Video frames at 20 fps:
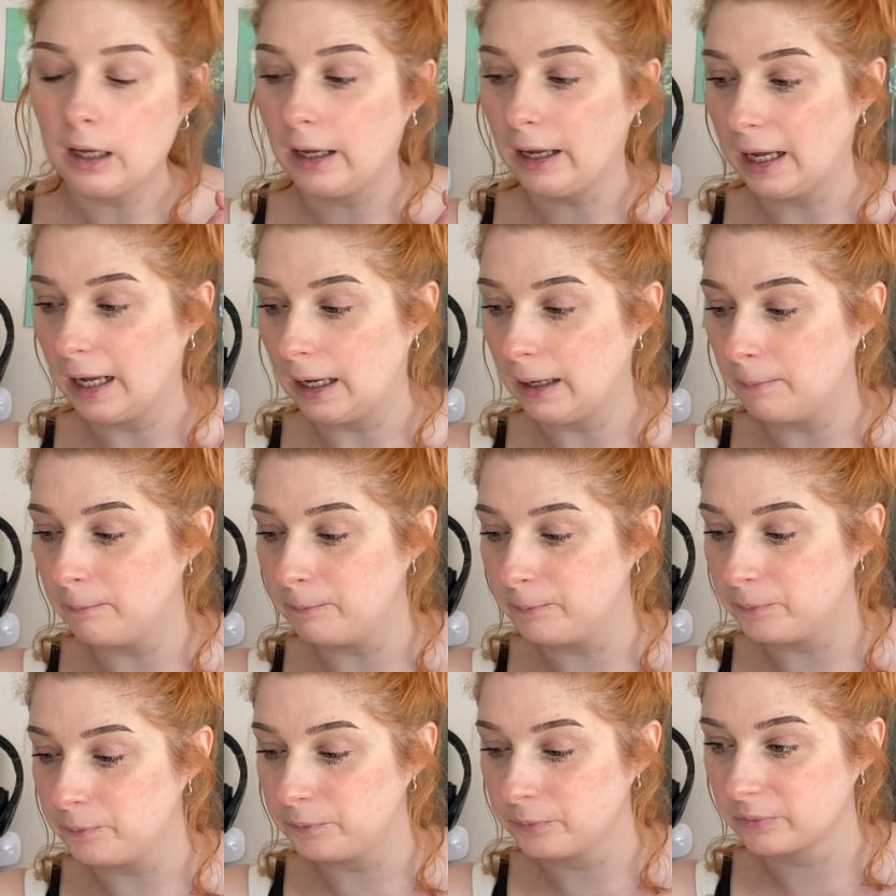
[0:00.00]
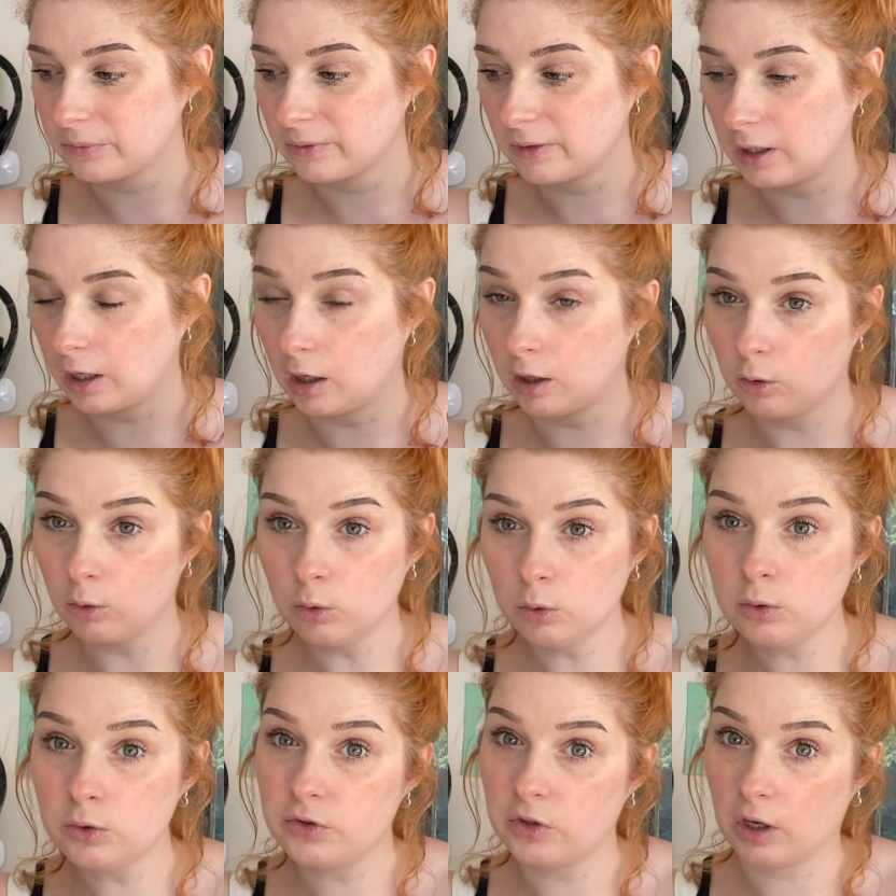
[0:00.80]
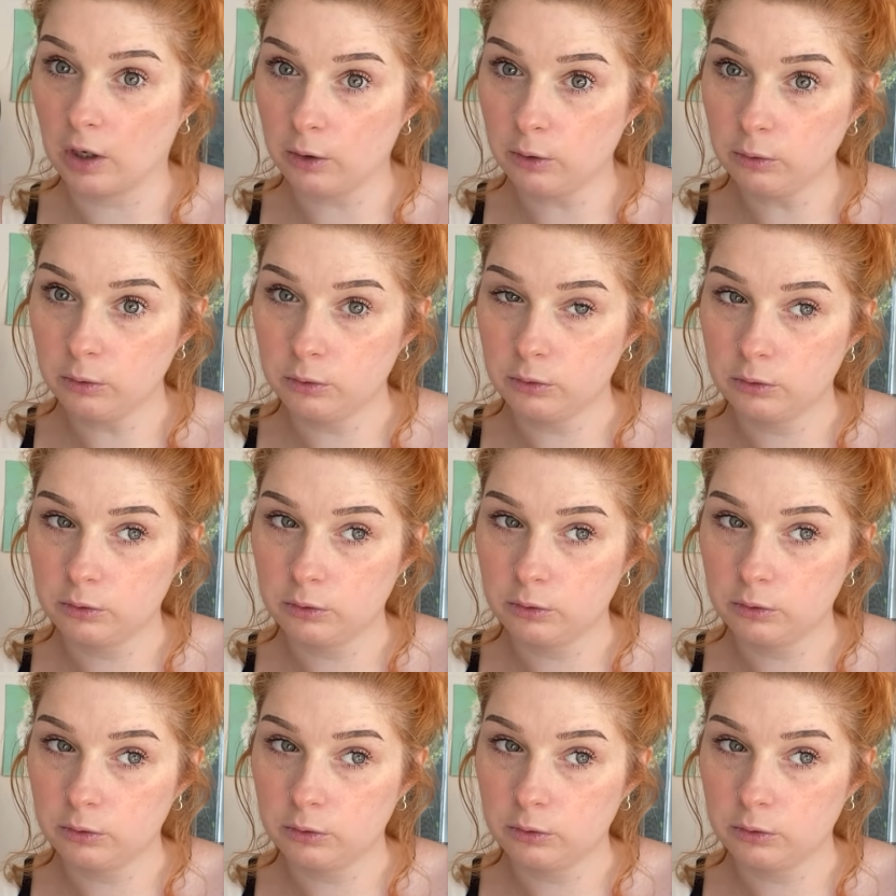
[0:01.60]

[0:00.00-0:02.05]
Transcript: Um, I also,